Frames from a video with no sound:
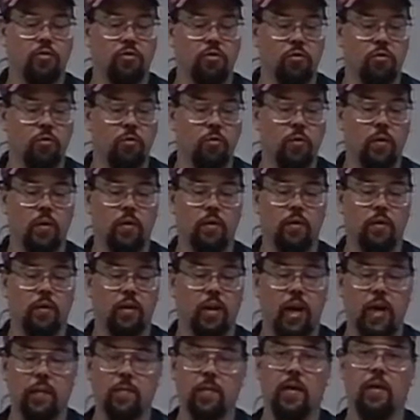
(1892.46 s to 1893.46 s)
to
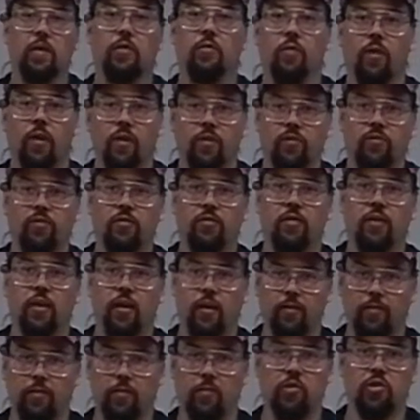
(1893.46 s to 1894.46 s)
the IP address
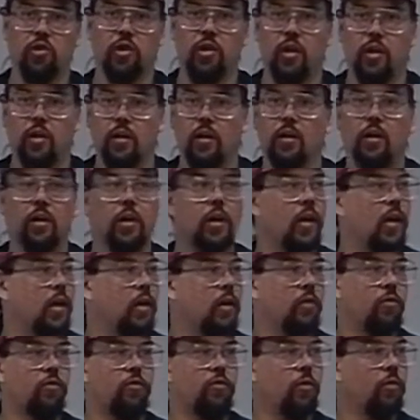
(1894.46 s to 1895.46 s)
of the machine.
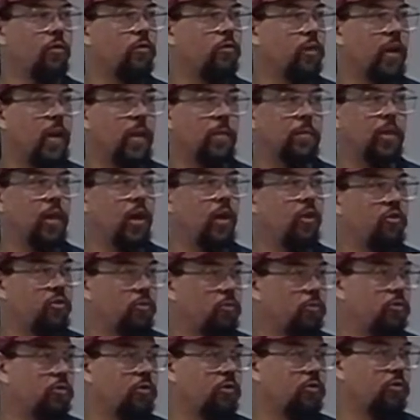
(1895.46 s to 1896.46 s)
And as far as the application was